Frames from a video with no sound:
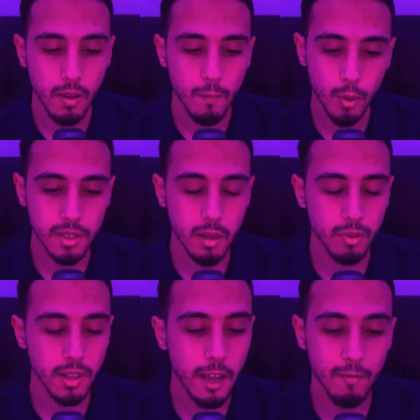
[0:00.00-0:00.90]
For
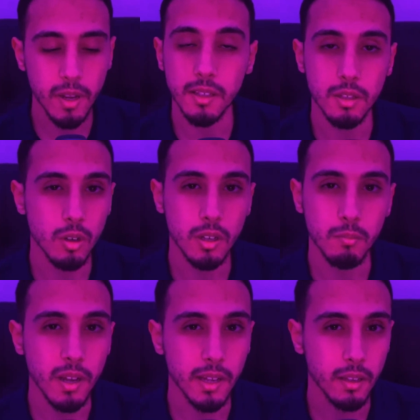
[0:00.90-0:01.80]
example, they have made a
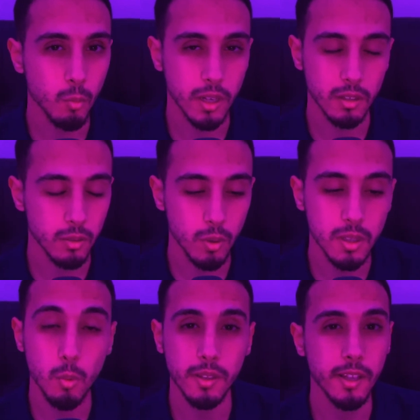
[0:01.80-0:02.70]
token back when
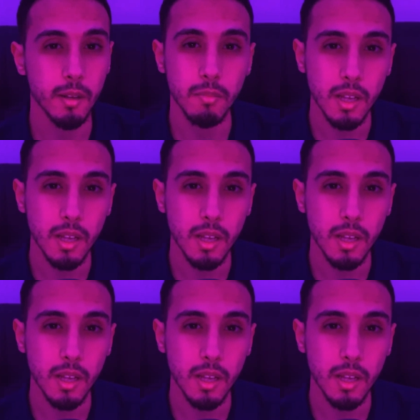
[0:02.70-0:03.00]
Squid Game